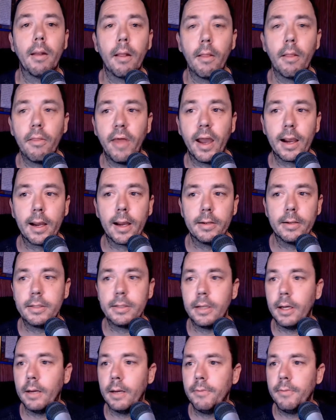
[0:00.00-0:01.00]
that kind of
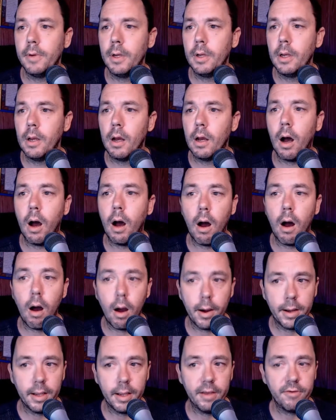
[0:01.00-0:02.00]
stuff
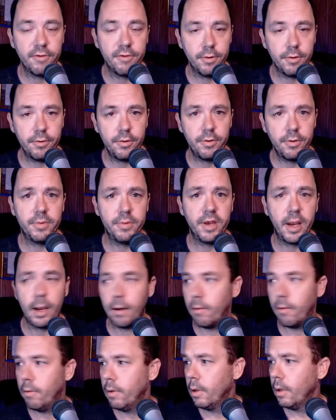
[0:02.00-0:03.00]
on his YouTube
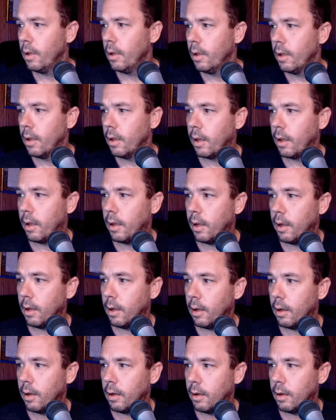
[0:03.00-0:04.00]
channel.
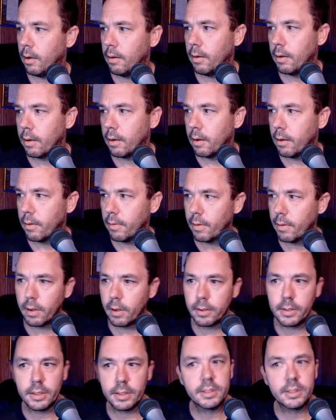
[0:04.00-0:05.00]
And
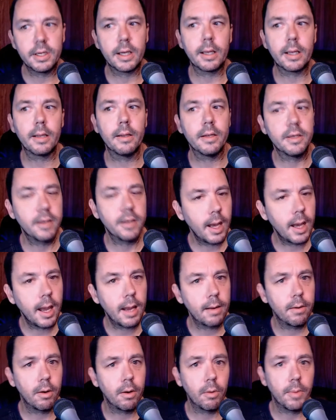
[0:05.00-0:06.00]
I'm just checking the
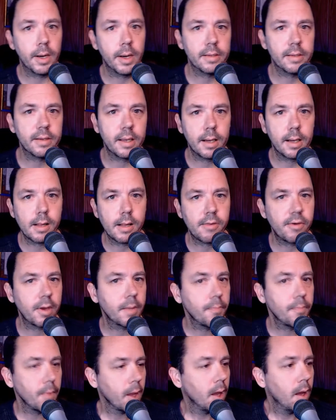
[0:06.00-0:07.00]
chat. Nobody's saying anything.
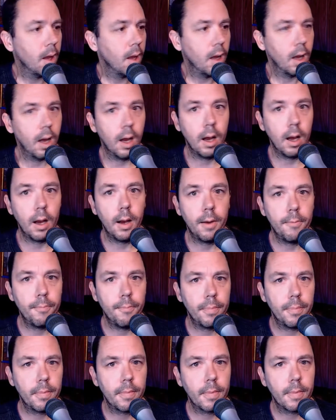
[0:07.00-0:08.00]
But
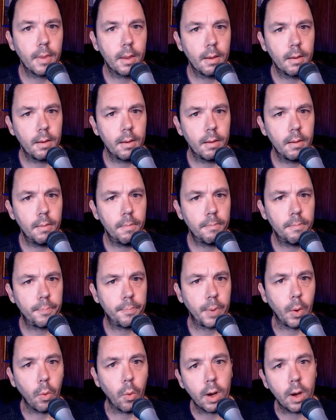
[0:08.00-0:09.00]

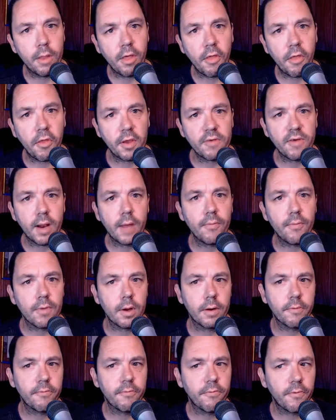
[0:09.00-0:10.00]
one of the things that I've
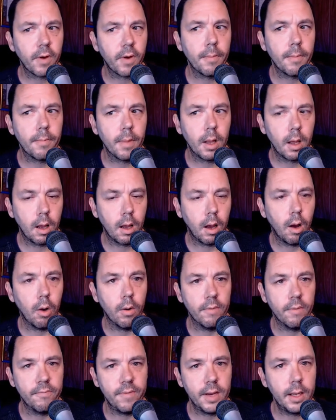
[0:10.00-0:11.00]
learned from
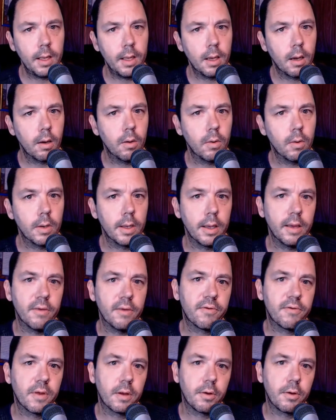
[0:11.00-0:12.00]
Owen Video
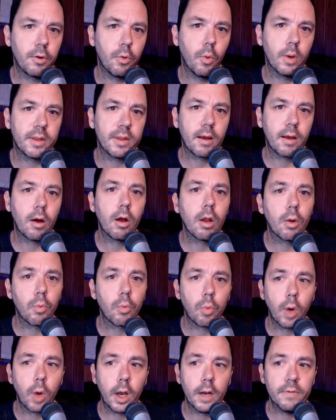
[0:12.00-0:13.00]
is to do what they call a
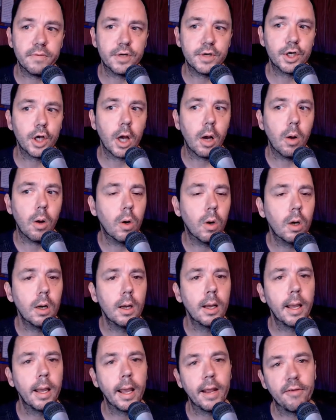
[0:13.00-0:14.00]
run of show.
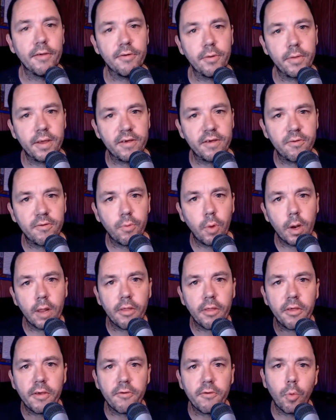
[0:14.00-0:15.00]
And so this is one of the
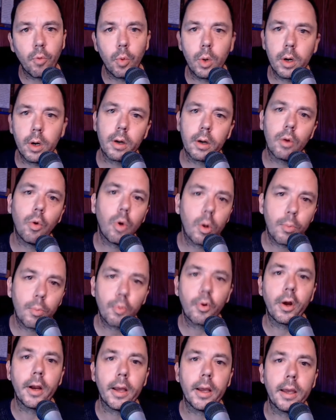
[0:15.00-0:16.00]
things we're
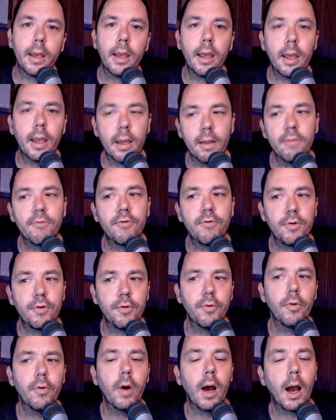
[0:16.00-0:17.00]
incorporating
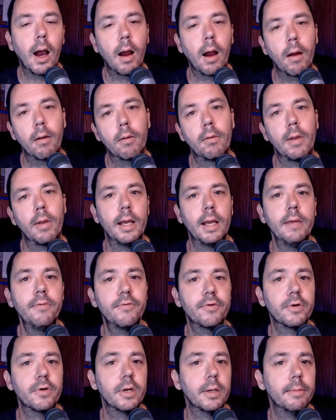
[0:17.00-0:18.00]
into our live
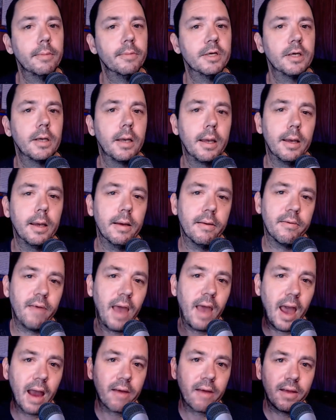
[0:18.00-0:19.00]
streams is
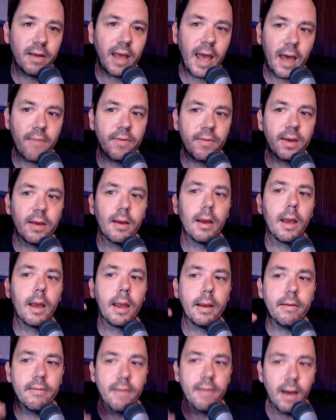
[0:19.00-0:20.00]
actually having a
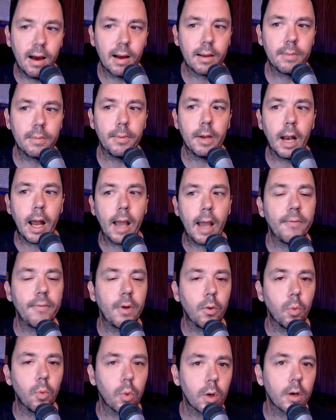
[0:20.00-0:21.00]
document. I have a
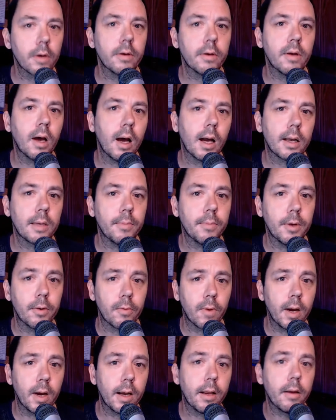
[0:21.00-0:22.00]
Word document
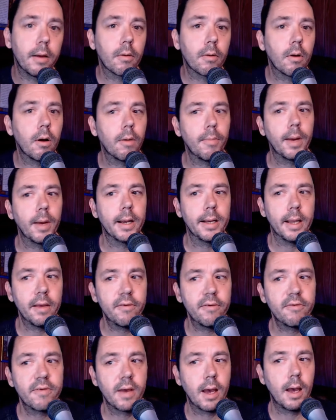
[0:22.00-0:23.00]
right here on my
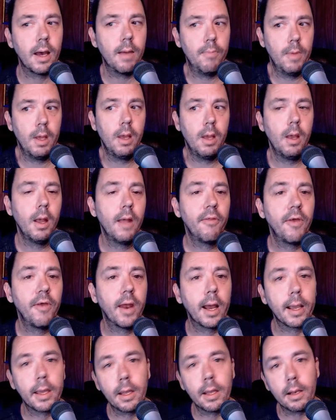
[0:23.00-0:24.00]
desktop that
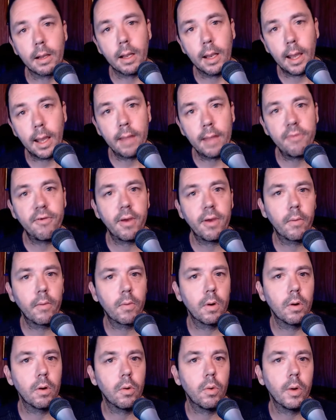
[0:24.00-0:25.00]
I can glance at
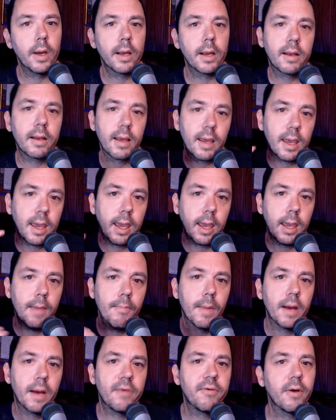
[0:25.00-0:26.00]
real quick to keep
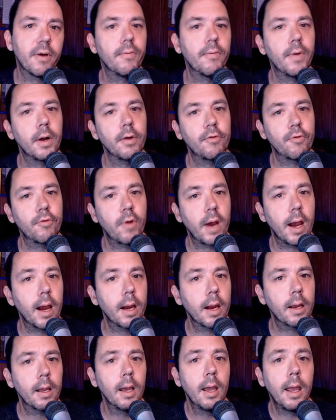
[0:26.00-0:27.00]
myself on
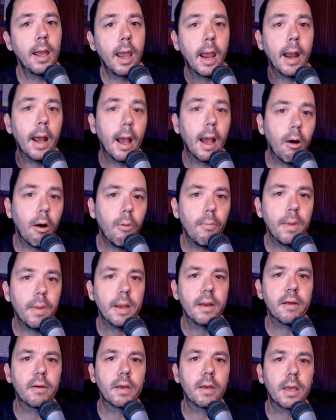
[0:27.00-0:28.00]
track and help me
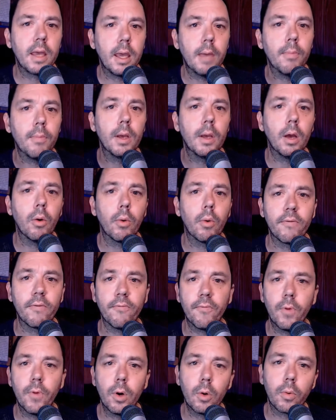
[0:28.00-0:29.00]
to keep going
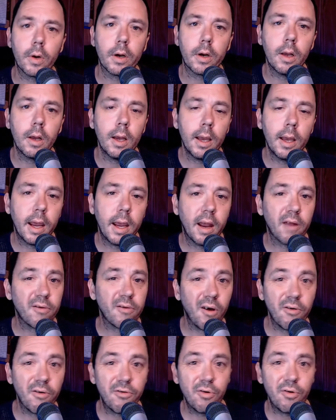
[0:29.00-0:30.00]
forward. It's
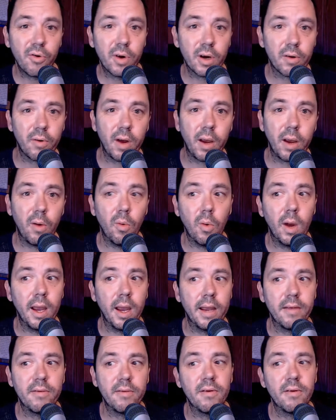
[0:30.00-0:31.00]
also a great
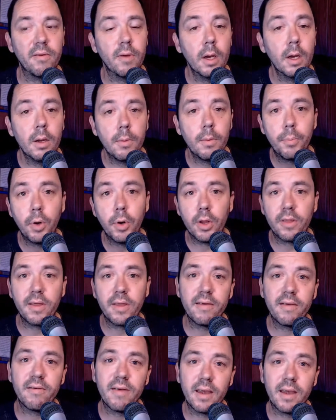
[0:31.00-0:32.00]
way to put
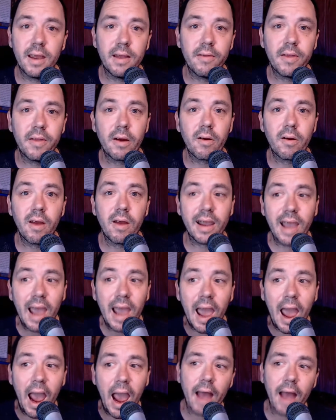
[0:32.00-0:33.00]
things in there like
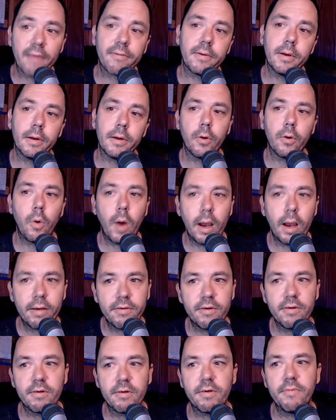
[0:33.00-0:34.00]
asking
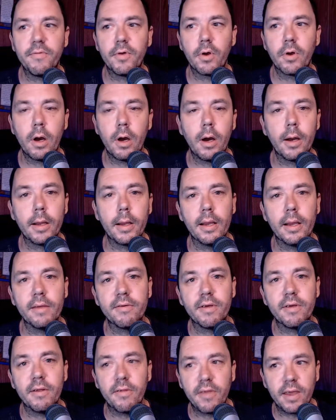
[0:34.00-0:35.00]
questions of your
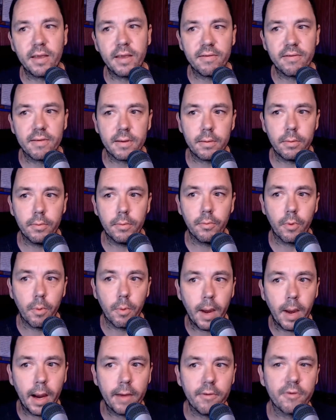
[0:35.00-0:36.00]
audience and things to
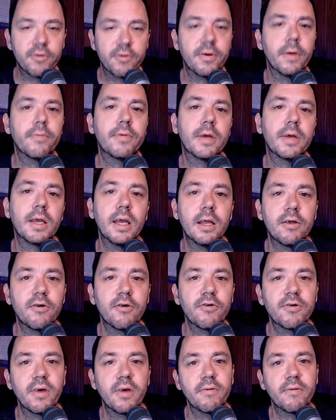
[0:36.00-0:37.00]
remind yourself to get
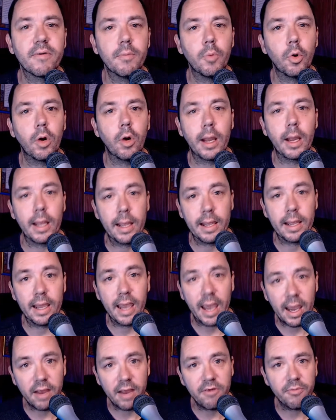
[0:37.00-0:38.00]
yourself some more
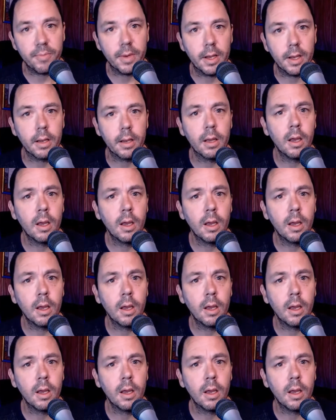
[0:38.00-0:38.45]
engagement